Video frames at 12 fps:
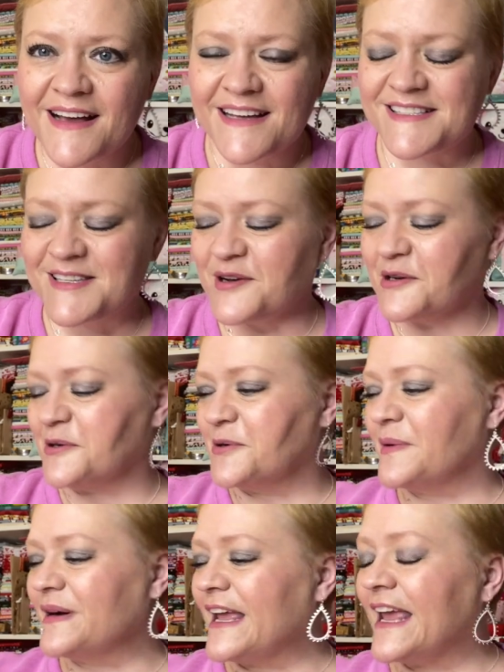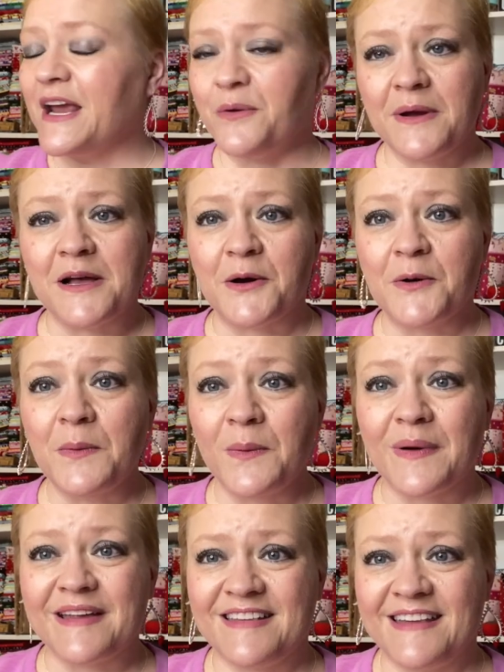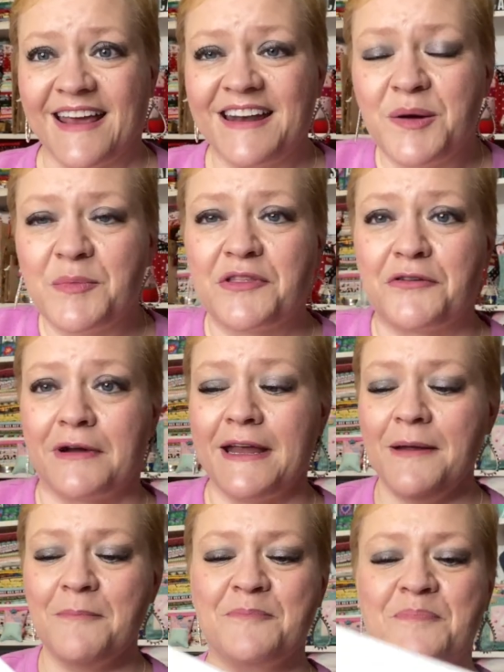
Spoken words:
So here we go with day number three.